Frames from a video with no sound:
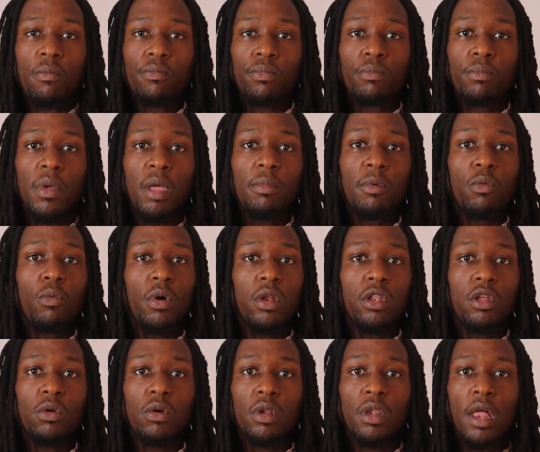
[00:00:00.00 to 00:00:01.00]
Maybe when
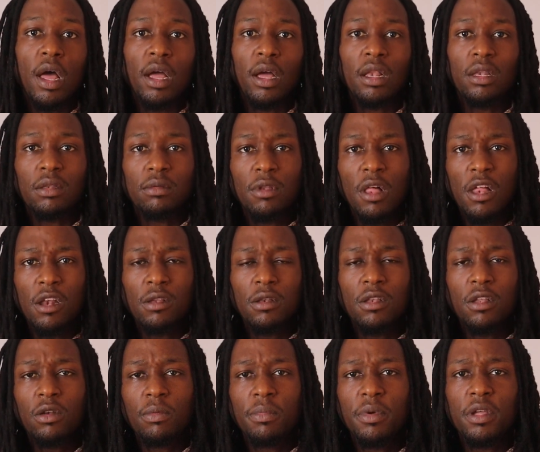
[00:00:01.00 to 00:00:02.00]
you were like a
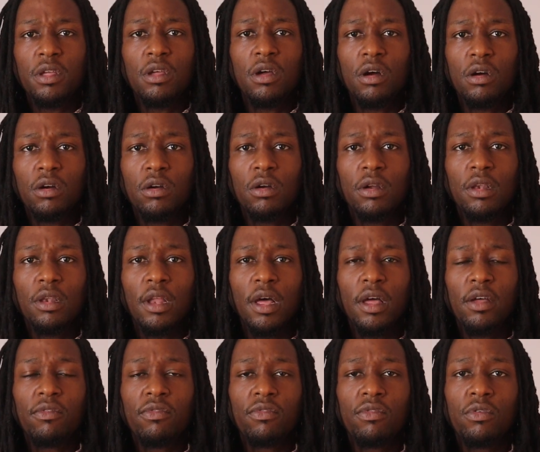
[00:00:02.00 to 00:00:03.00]
little bit younger in
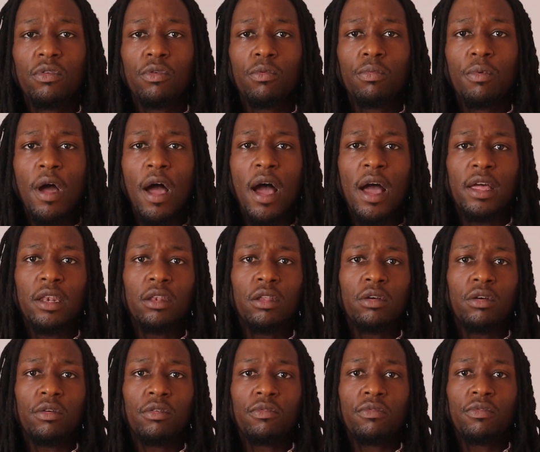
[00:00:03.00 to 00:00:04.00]
life, you kind
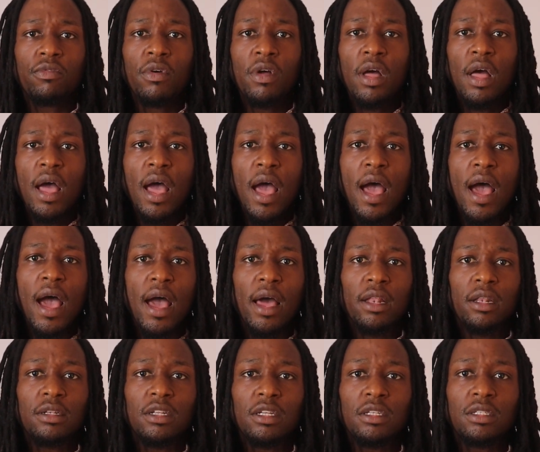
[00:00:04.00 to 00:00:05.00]
of
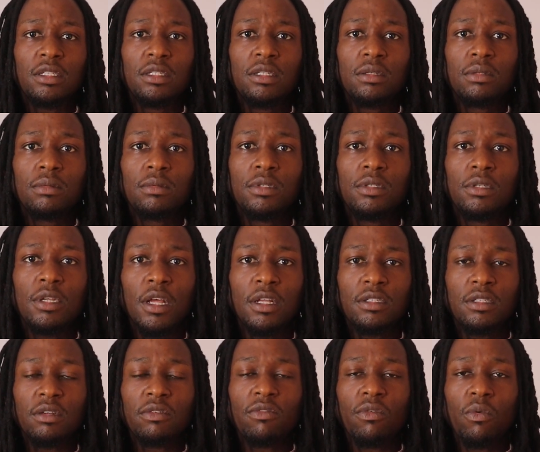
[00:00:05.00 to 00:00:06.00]
had this
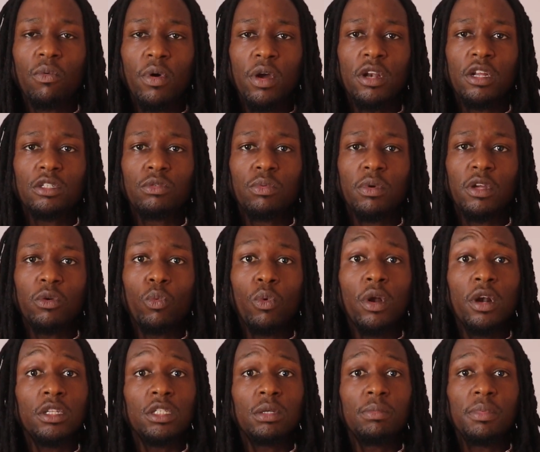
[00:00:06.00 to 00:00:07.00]
sense of awareness where you
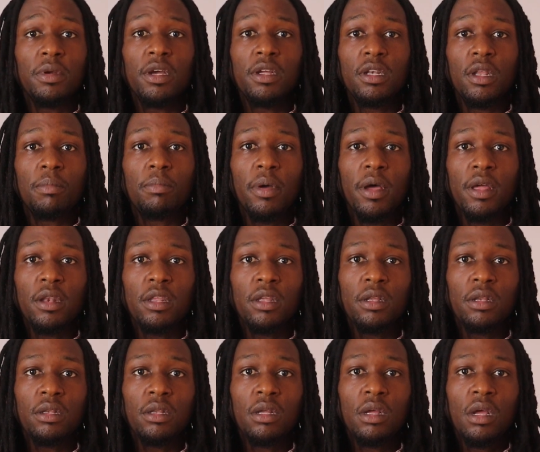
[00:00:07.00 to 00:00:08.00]
wanted to be
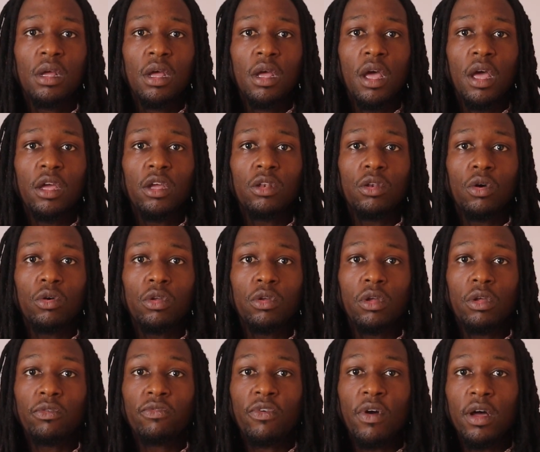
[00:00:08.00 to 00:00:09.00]
independent, and you know,
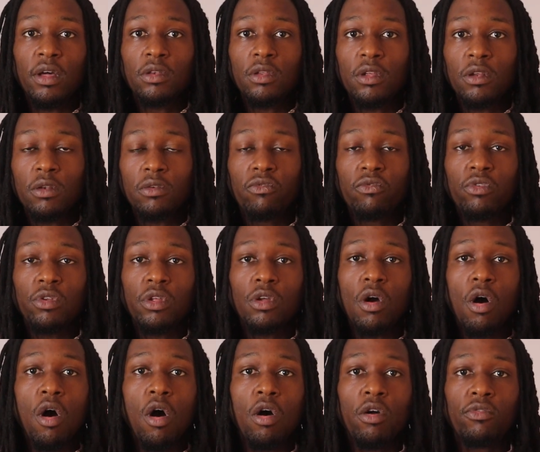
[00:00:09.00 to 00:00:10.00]
you found it really
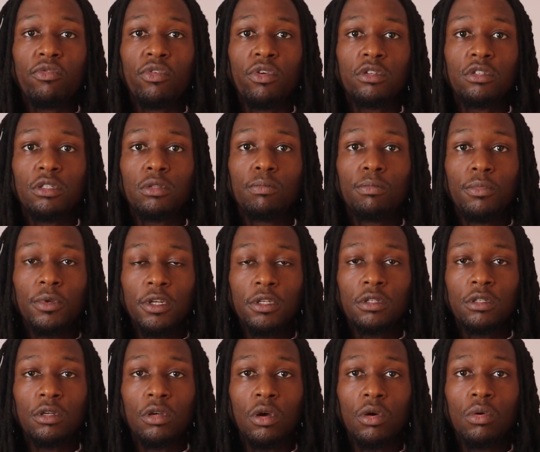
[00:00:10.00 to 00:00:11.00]
hard for you to be
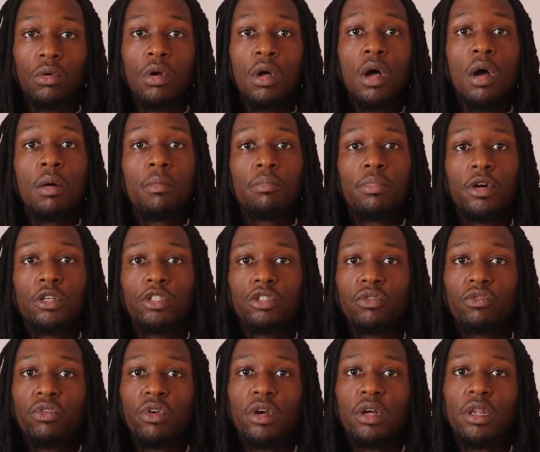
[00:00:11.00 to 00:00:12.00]
so, but
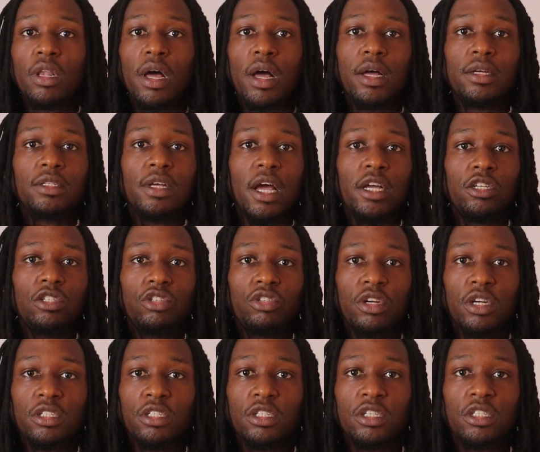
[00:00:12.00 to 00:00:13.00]
you realize as you
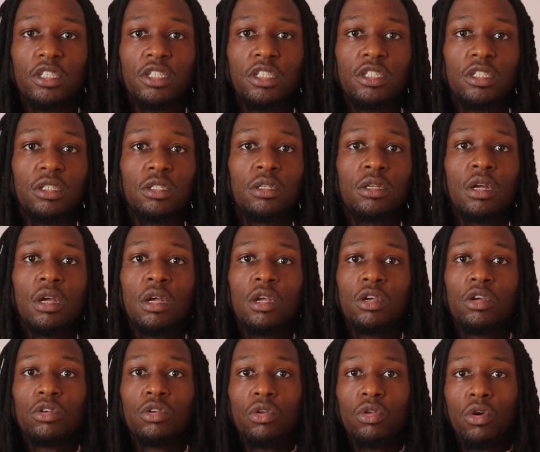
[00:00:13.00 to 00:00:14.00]
transition,
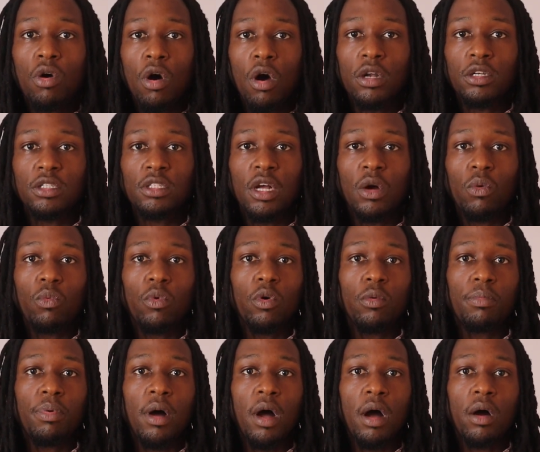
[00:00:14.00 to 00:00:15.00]
you know, you harness that
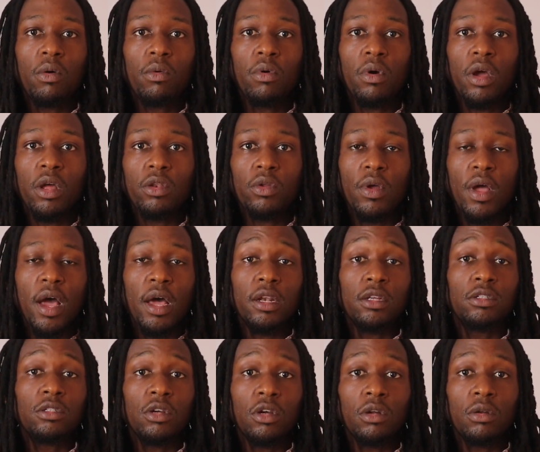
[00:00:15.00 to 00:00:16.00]
willpower and you had a
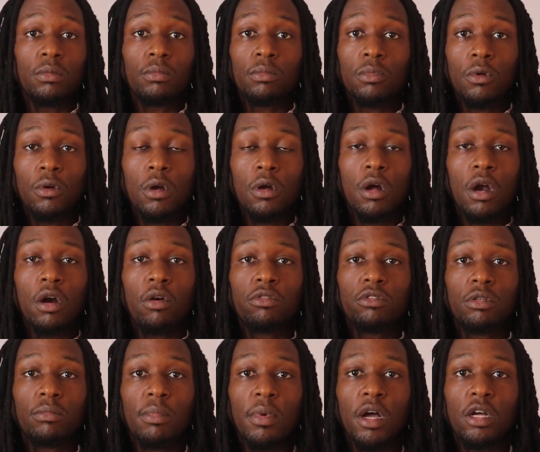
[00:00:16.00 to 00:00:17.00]
certain courage
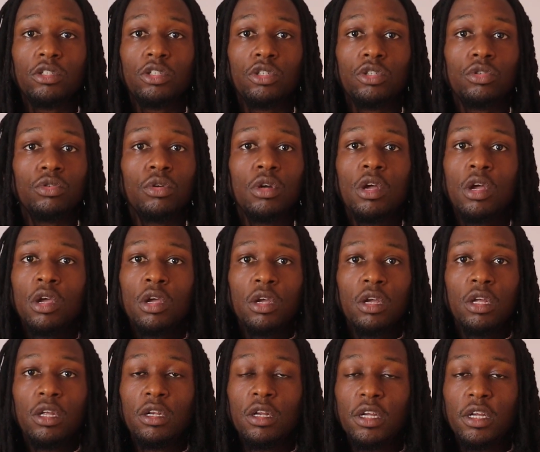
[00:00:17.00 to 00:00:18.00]
about you,
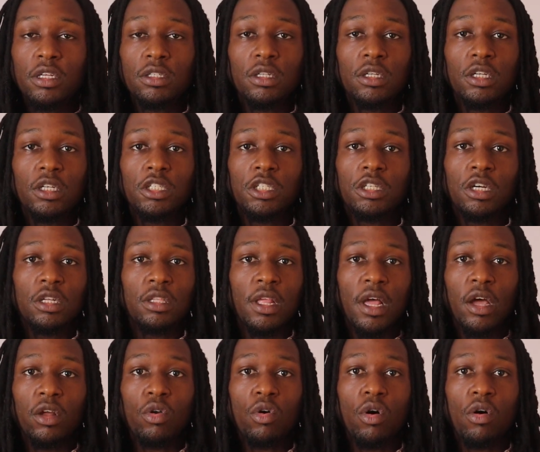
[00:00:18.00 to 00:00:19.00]
you easily shook
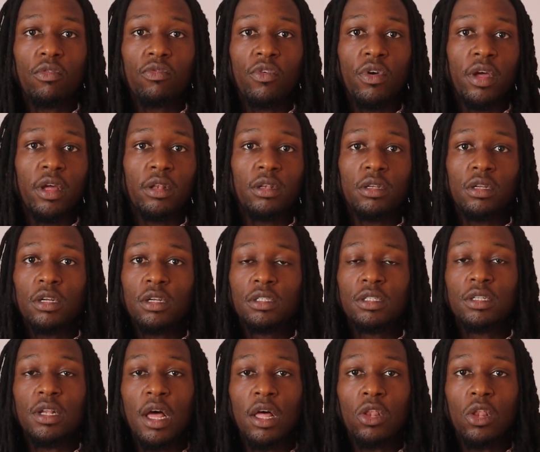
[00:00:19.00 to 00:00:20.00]
that off and
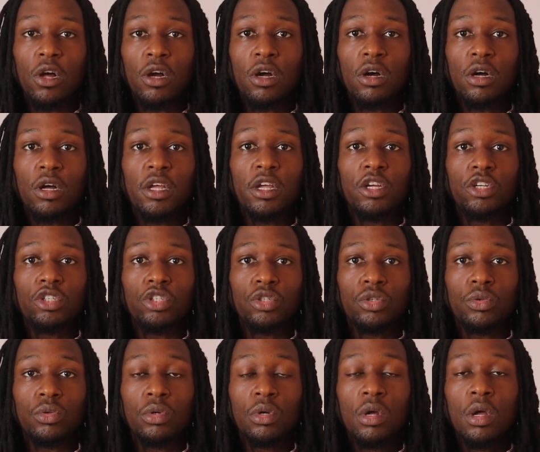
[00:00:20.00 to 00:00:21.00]
it's no longer an
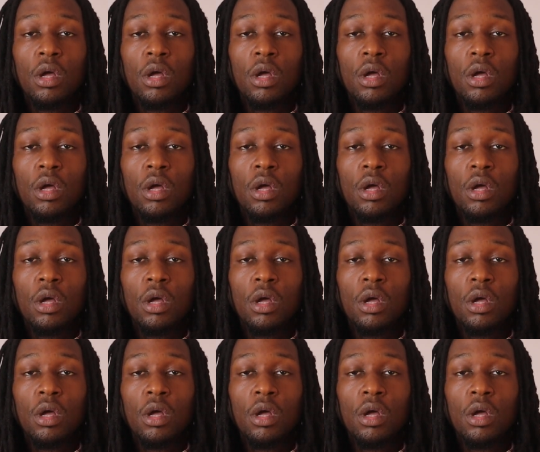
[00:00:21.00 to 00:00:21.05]
issue.